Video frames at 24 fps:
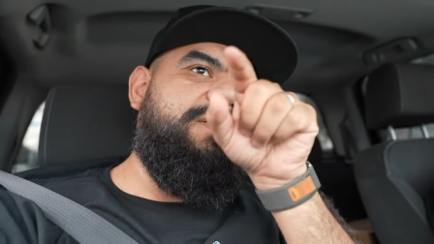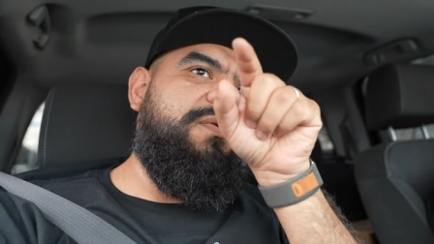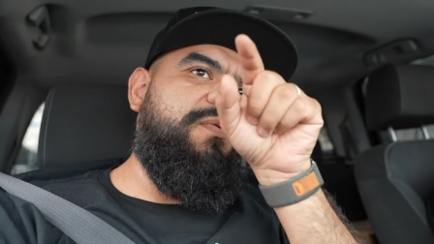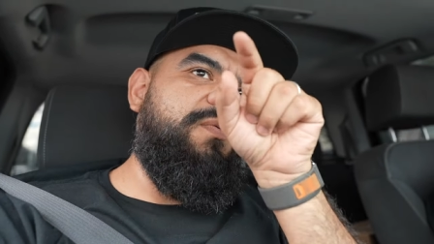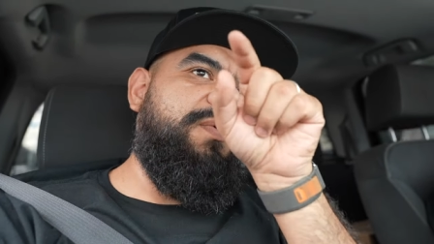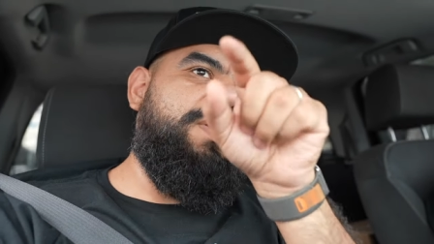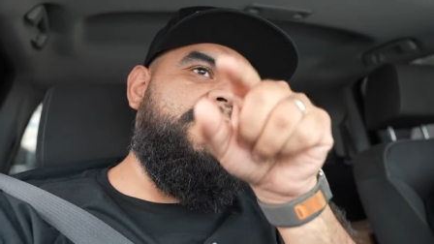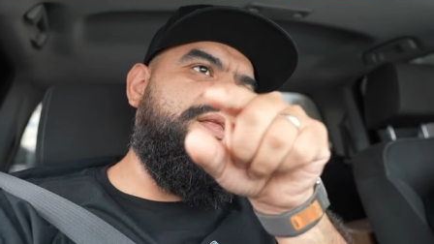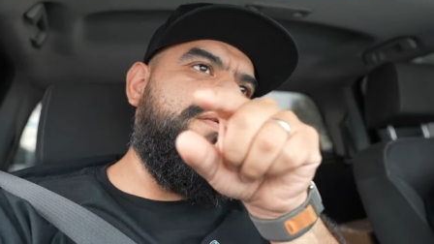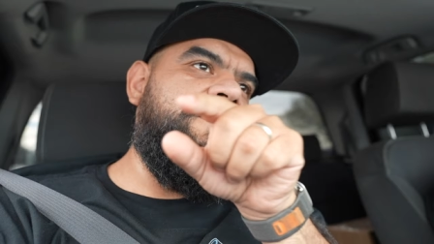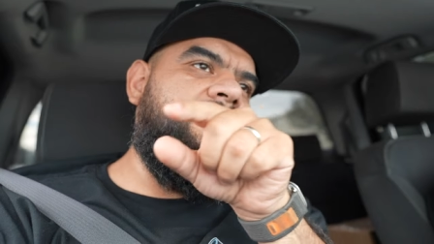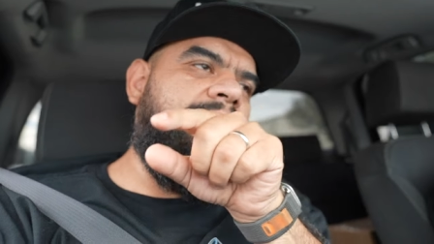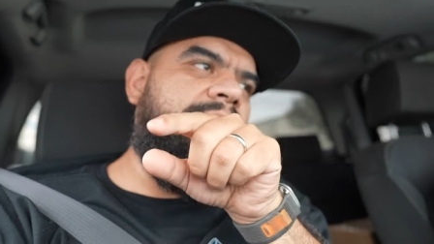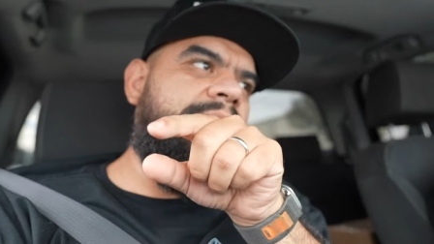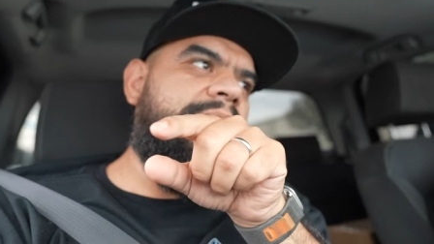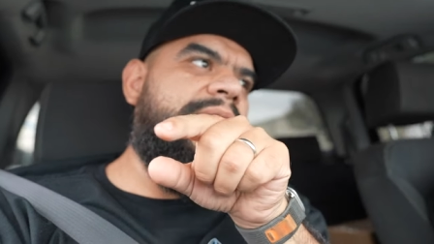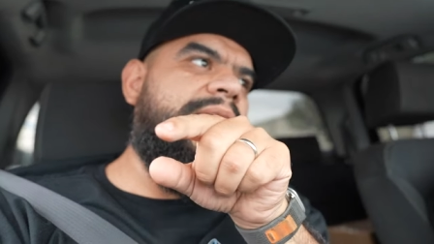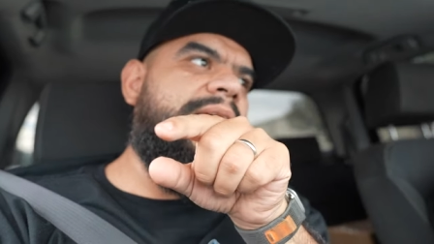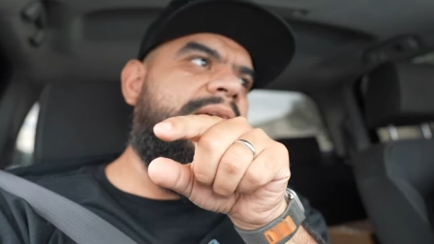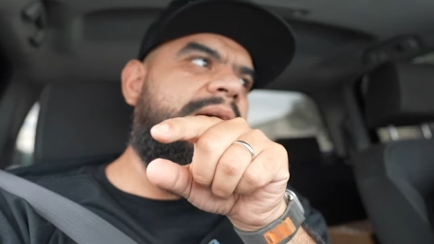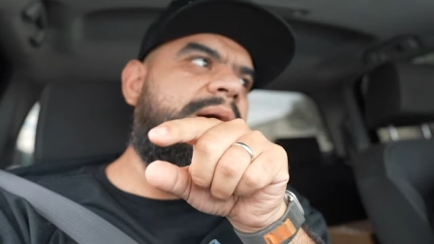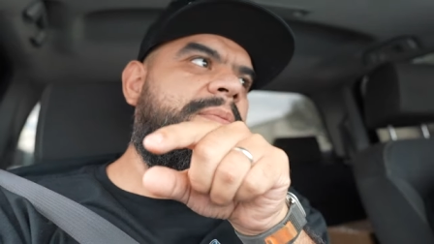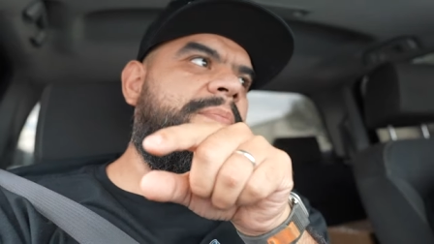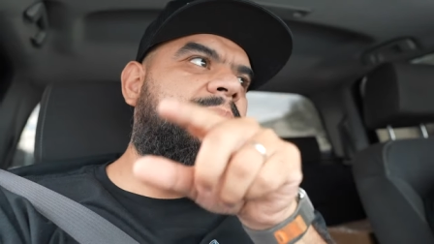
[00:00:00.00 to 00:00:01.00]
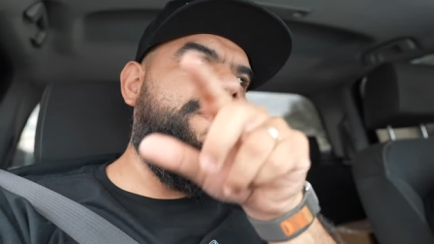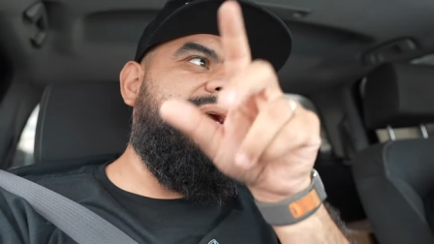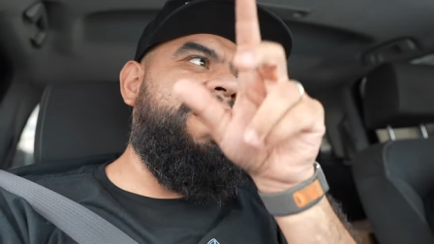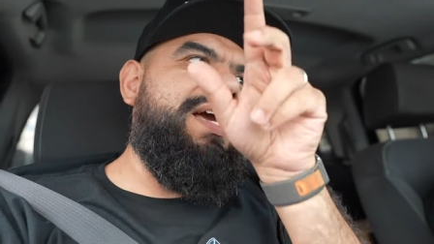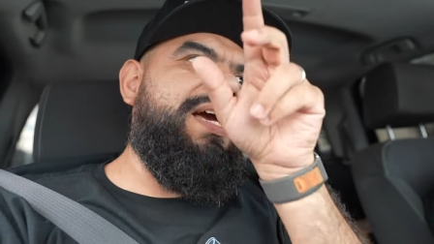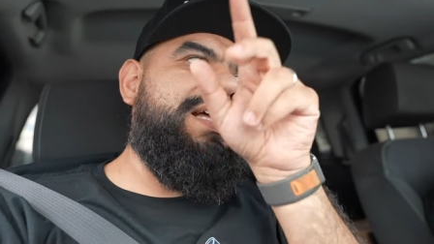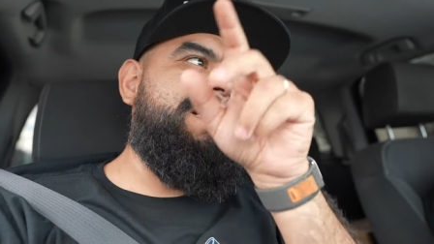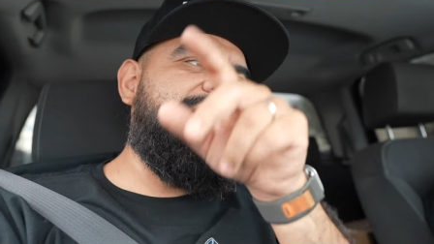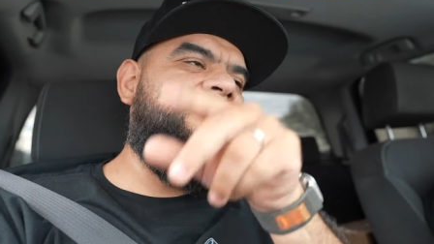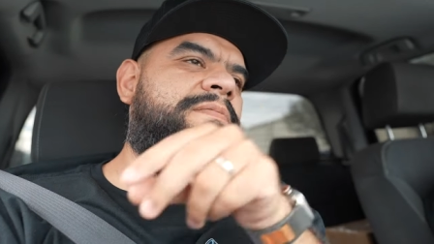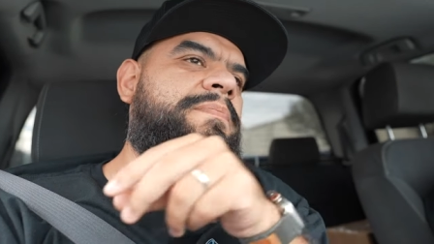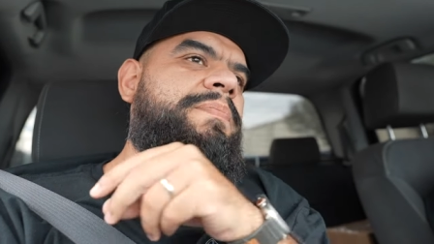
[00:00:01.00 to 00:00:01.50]
with a free amp
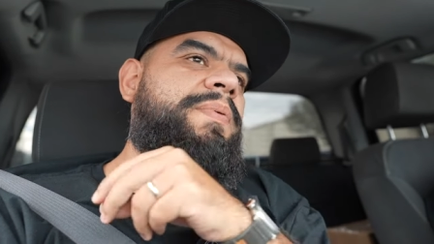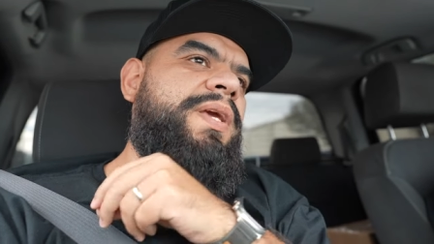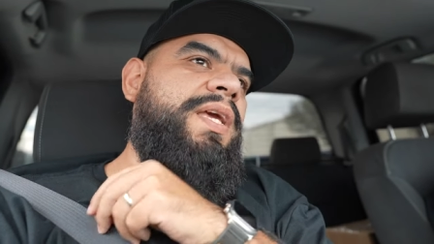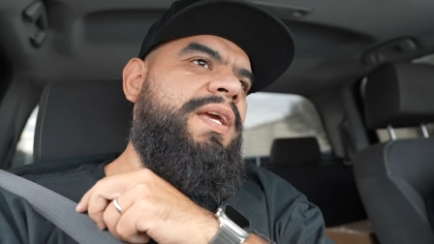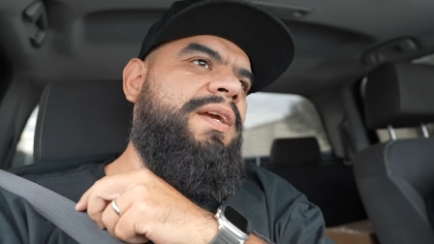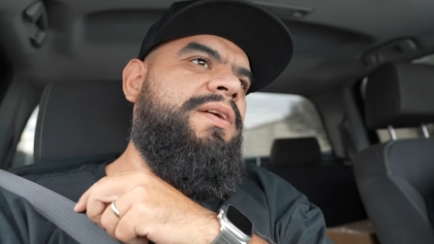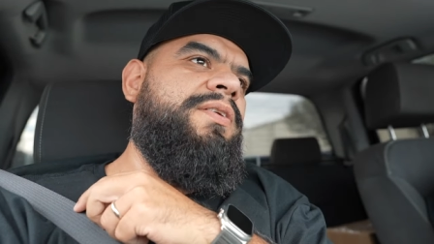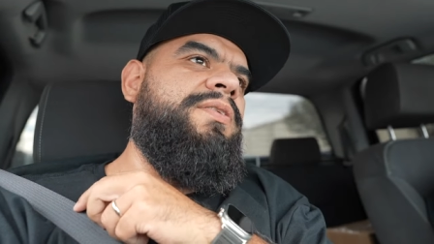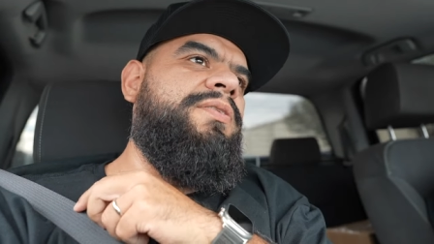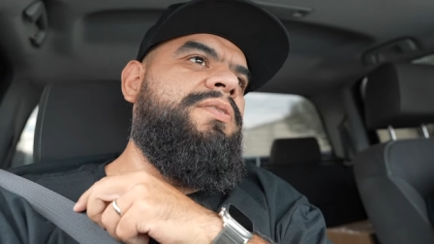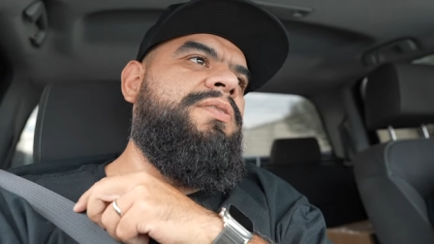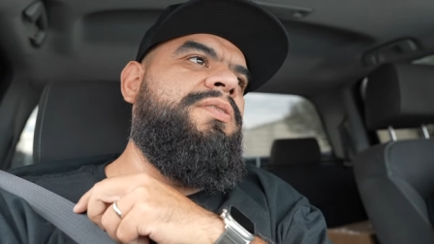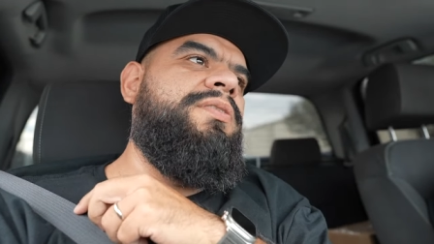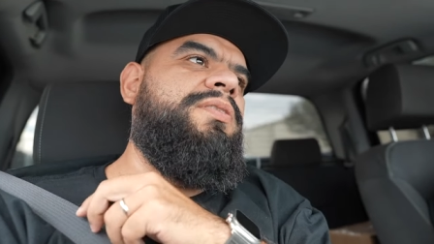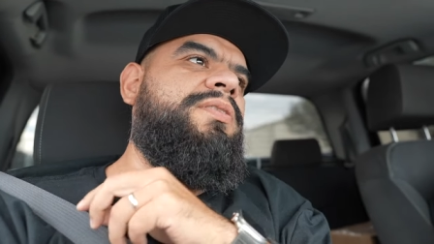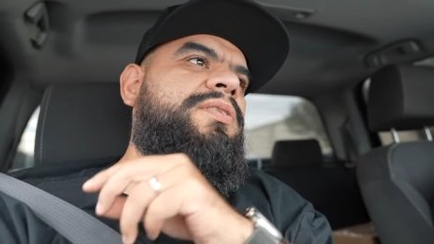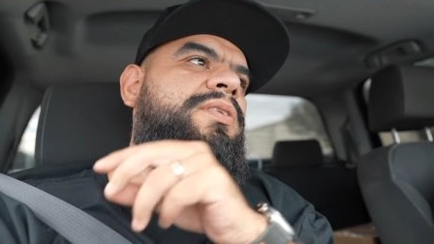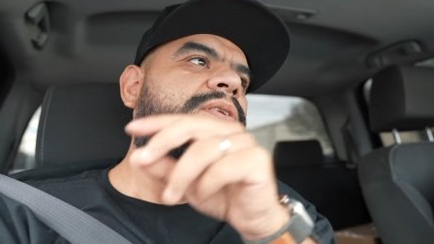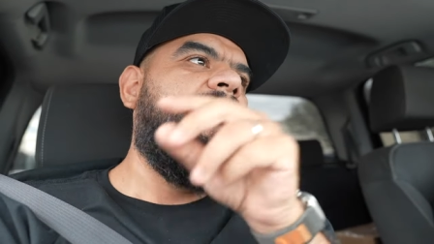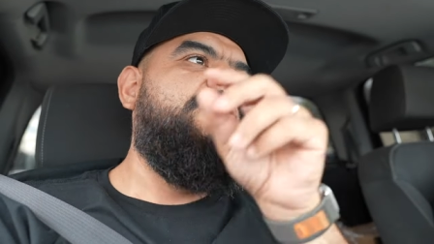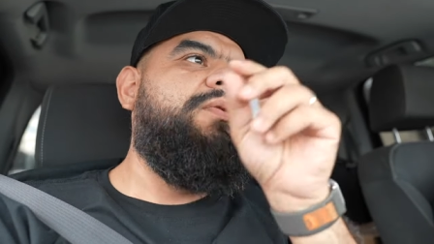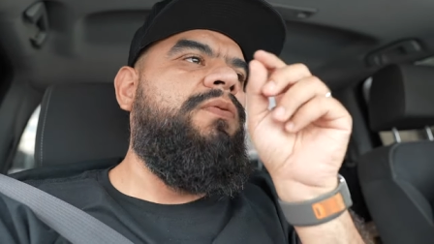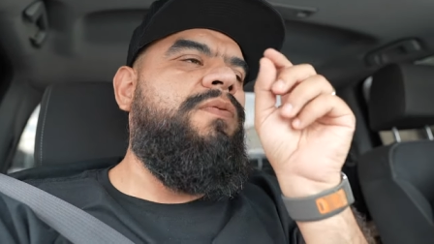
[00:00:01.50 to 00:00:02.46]
and speakers